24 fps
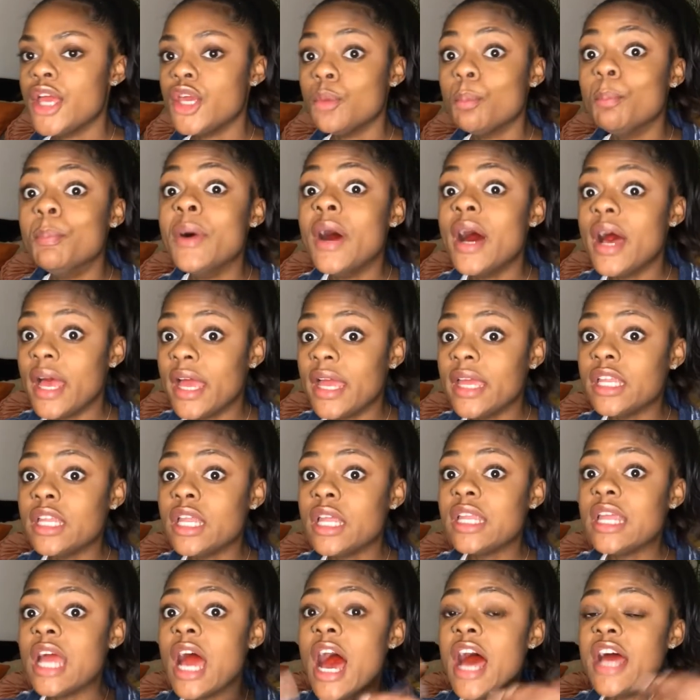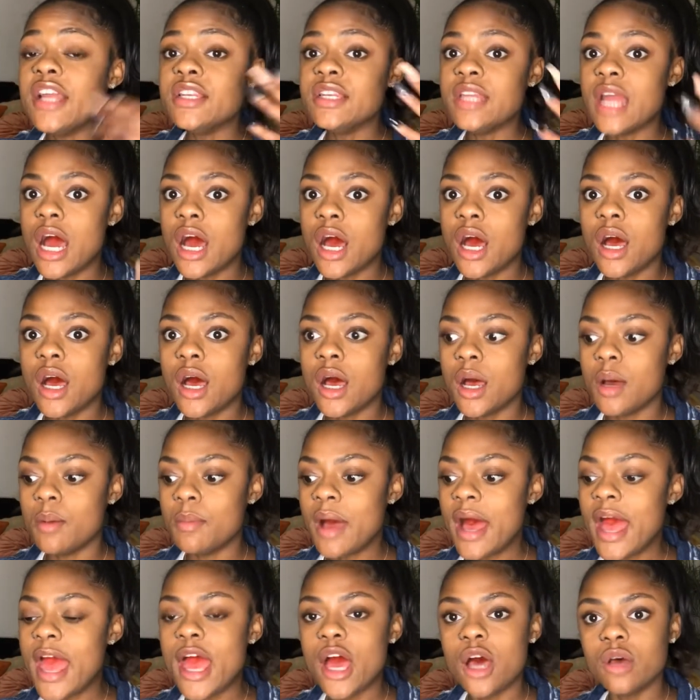But
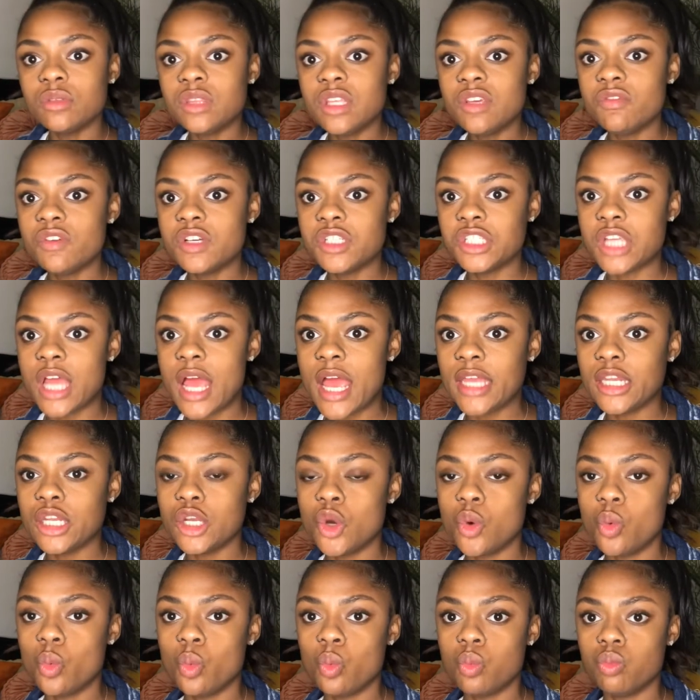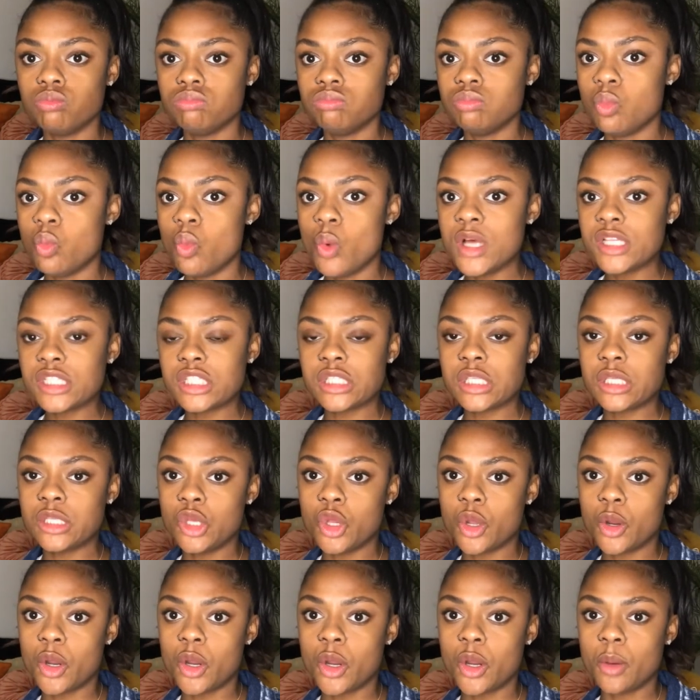a healthy vagina, once
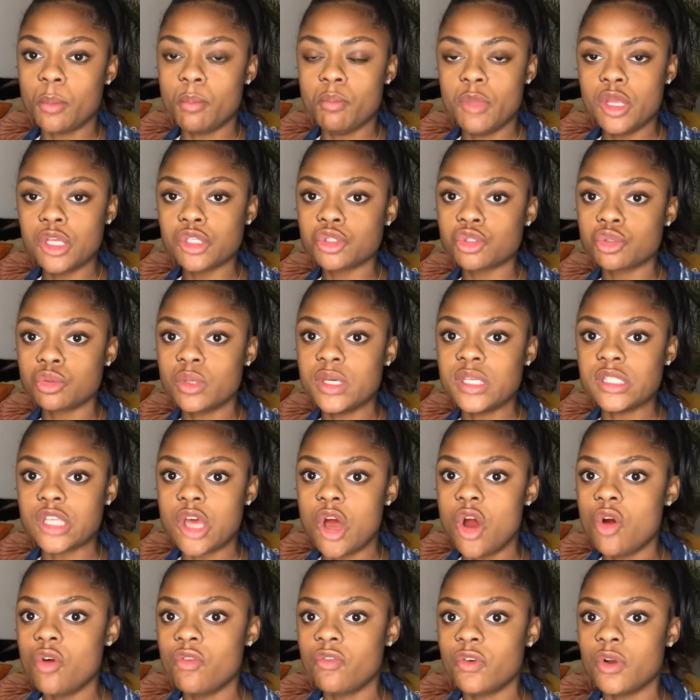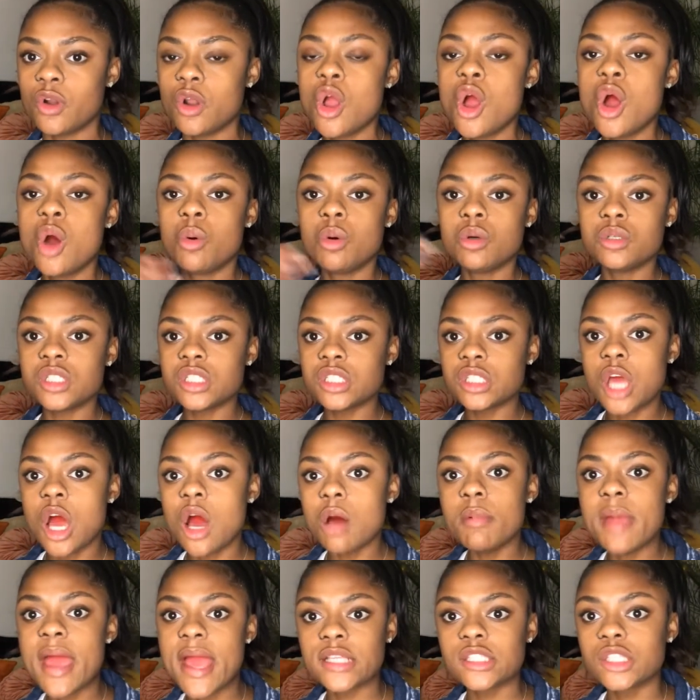your menstrual is over, will just go
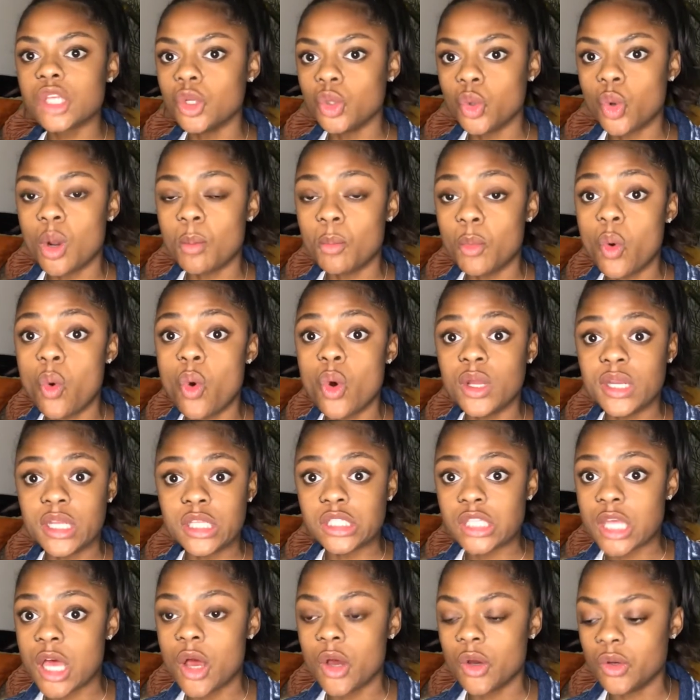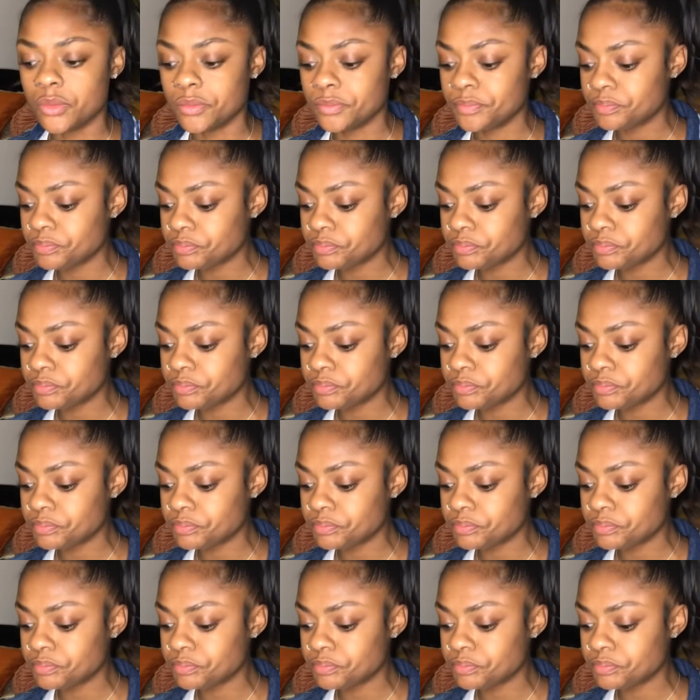back to normal on its own.